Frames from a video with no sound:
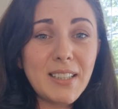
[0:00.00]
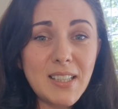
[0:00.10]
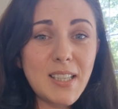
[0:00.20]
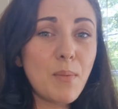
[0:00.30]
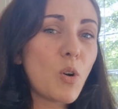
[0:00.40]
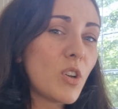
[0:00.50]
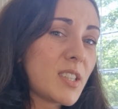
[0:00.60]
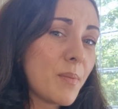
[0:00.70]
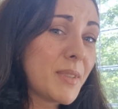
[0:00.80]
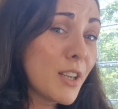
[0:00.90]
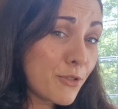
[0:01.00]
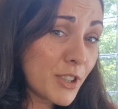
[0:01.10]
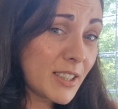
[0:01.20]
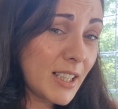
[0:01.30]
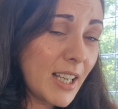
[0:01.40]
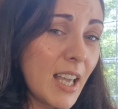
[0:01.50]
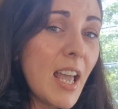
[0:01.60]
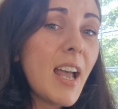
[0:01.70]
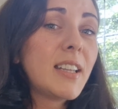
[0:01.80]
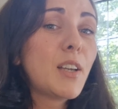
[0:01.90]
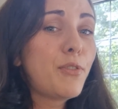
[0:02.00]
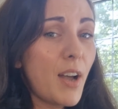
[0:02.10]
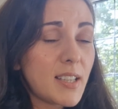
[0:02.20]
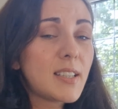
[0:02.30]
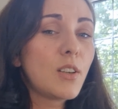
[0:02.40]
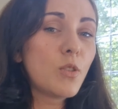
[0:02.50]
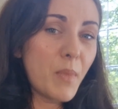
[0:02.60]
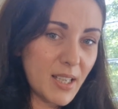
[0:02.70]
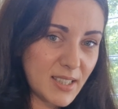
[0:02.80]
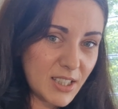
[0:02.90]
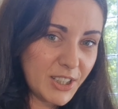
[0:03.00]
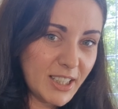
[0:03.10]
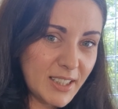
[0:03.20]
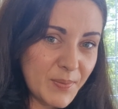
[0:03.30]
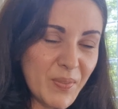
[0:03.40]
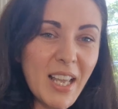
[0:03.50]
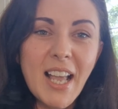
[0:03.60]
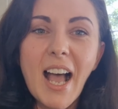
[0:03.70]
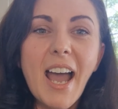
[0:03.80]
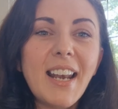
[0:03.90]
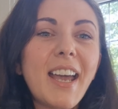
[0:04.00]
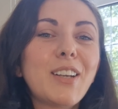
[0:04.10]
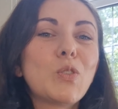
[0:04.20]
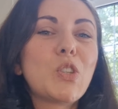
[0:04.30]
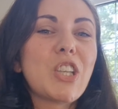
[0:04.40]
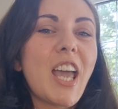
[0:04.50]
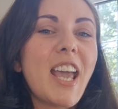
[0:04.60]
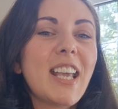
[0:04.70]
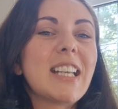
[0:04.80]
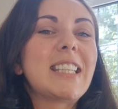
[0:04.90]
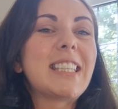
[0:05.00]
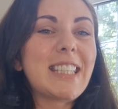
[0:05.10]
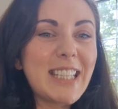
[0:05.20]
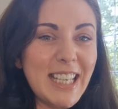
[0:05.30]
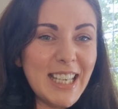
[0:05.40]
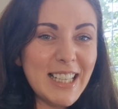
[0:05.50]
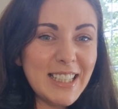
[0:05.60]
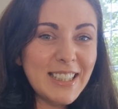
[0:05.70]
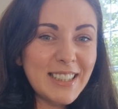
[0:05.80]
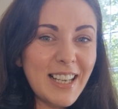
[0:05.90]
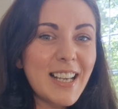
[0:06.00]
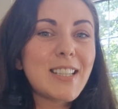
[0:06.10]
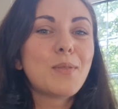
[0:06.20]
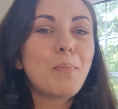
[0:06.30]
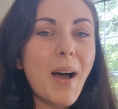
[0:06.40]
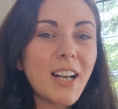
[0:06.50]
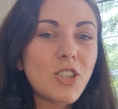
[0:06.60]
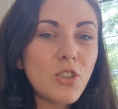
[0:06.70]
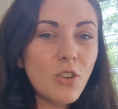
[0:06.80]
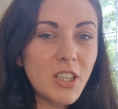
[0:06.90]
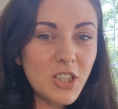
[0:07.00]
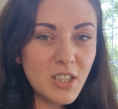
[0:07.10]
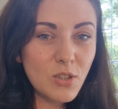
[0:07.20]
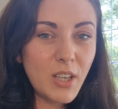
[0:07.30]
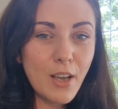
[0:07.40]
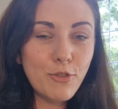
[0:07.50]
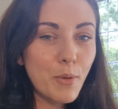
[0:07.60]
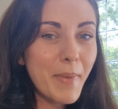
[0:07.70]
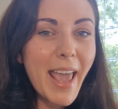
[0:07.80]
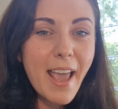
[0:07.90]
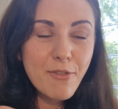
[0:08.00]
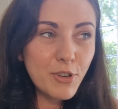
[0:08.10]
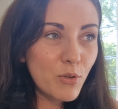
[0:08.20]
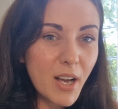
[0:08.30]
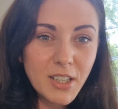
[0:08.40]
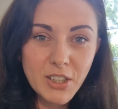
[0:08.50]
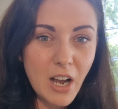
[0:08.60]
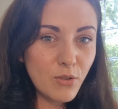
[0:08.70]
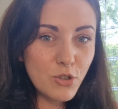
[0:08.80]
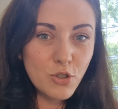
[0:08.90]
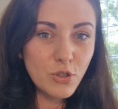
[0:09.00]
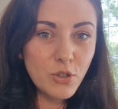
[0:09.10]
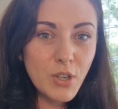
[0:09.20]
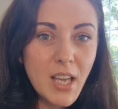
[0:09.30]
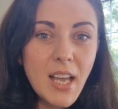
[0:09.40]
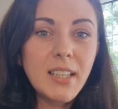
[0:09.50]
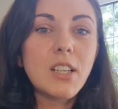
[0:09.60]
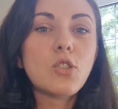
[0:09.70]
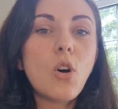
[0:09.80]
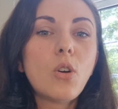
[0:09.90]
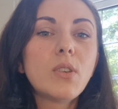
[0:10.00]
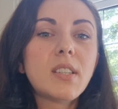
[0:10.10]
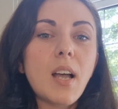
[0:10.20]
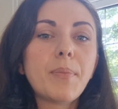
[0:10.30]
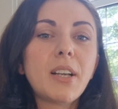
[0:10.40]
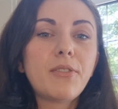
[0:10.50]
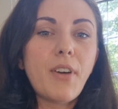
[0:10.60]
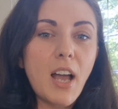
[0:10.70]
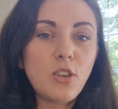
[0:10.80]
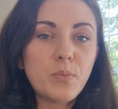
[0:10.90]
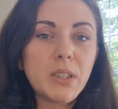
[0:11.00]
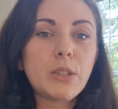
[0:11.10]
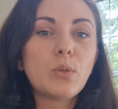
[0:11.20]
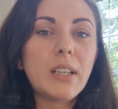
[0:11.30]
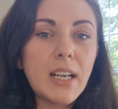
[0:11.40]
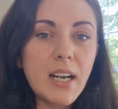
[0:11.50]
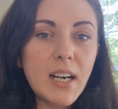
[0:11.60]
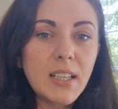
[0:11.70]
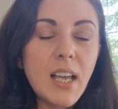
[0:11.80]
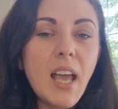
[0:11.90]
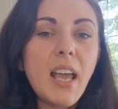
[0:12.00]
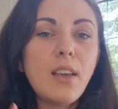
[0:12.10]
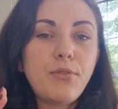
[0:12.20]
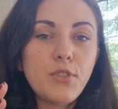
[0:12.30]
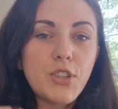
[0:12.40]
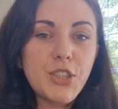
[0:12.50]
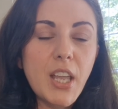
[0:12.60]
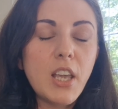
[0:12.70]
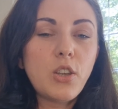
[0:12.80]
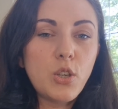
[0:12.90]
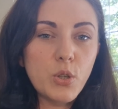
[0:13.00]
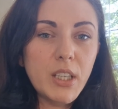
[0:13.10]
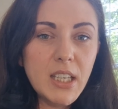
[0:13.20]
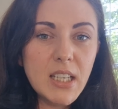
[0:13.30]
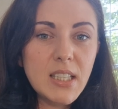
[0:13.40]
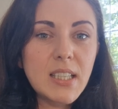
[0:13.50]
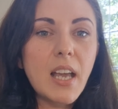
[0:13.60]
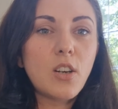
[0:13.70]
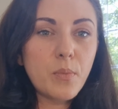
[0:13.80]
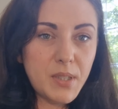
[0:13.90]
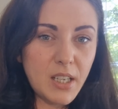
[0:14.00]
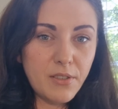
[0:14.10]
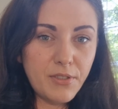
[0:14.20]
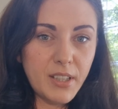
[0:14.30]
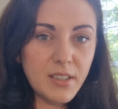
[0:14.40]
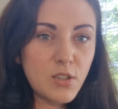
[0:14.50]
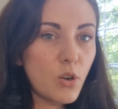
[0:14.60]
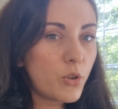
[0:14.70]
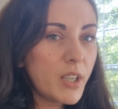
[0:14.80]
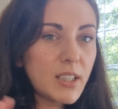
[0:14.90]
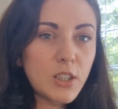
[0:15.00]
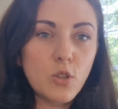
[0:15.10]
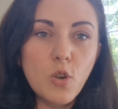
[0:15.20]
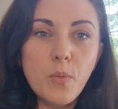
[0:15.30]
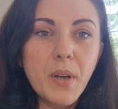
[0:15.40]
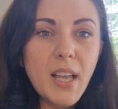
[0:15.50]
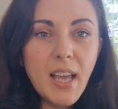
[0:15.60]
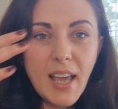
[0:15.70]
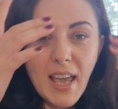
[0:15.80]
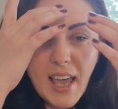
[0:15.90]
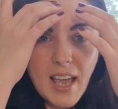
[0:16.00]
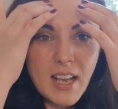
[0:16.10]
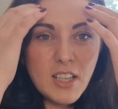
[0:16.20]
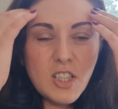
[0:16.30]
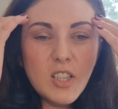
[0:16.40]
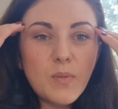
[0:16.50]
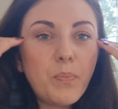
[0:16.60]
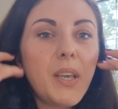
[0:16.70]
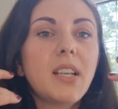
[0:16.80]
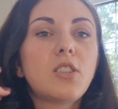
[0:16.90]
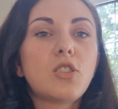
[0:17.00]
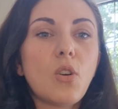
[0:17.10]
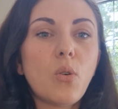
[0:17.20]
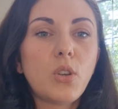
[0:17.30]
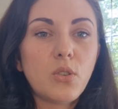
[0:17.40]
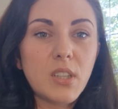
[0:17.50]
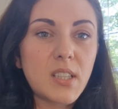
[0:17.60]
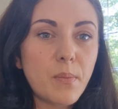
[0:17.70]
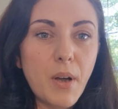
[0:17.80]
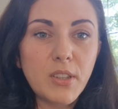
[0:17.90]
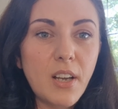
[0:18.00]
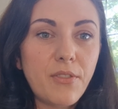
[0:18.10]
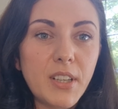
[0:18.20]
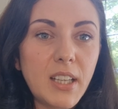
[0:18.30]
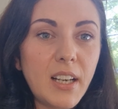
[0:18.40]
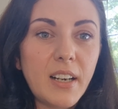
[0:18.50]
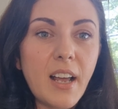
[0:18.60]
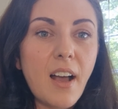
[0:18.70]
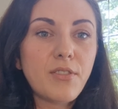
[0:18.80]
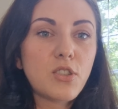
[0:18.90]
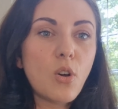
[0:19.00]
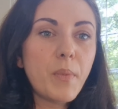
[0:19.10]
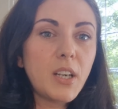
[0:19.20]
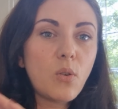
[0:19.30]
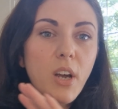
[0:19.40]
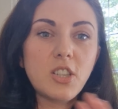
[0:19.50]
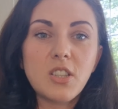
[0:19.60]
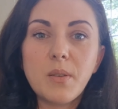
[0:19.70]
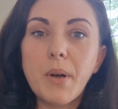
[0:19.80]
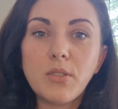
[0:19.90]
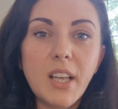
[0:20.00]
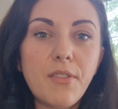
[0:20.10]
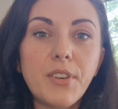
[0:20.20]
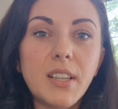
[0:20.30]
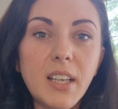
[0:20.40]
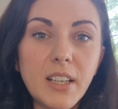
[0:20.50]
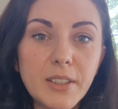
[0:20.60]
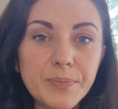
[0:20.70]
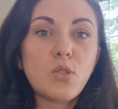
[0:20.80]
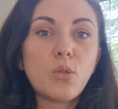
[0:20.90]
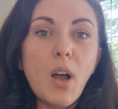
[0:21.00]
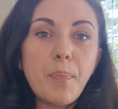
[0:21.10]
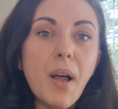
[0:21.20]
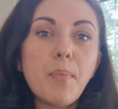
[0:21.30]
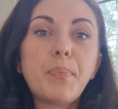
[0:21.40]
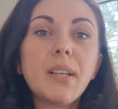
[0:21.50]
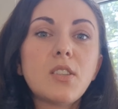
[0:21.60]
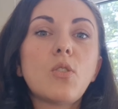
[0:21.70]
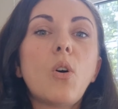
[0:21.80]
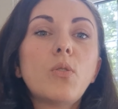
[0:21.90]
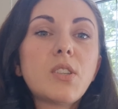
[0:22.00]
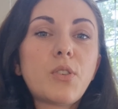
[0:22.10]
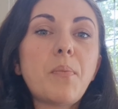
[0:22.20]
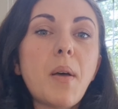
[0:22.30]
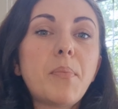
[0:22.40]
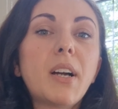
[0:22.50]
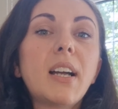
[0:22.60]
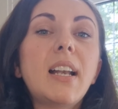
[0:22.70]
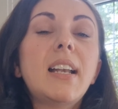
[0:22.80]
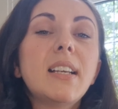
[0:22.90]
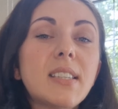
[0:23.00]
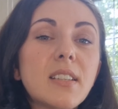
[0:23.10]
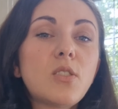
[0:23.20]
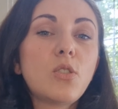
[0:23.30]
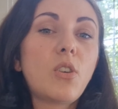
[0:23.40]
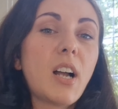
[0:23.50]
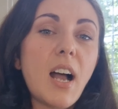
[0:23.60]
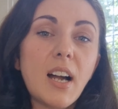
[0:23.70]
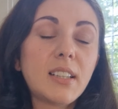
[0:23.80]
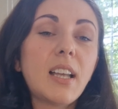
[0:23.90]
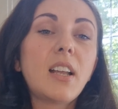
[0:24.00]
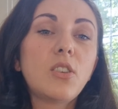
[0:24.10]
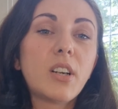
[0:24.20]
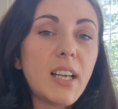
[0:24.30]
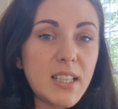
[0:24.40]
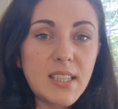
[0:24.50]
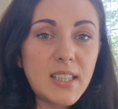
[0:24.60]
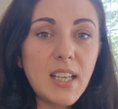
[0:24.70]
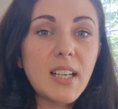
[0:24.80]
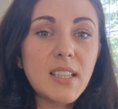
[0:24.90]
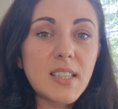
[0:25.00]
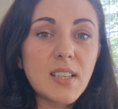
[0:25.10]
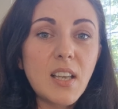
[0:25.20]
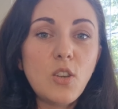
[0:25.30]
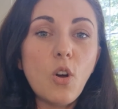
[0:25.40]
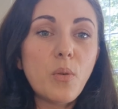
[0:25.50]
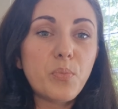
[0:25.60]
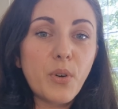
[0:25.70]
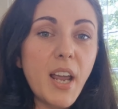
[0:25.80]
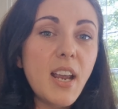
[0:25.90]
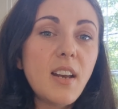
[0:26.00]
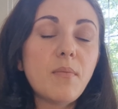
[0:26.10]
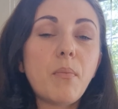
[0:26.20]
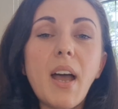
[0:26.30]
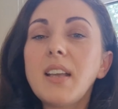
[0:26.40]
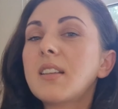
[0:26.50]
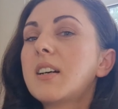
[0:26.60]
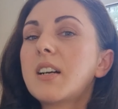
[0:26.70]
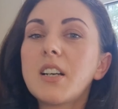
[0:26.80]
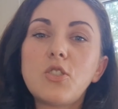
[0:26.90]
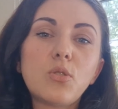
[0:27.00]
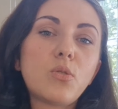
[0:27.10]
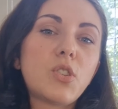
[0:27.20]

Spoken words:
the same concept differently, the faster you'll master it. I like to say, steal as much knowledge as you can from everyone around you. There's always something valuable to learn if you stay curious and observant. So read the room and just be so curious about everything and have so many questions about everything. So wrap up, please always remember, listen to your heart and your instincts. Your brain might urge you to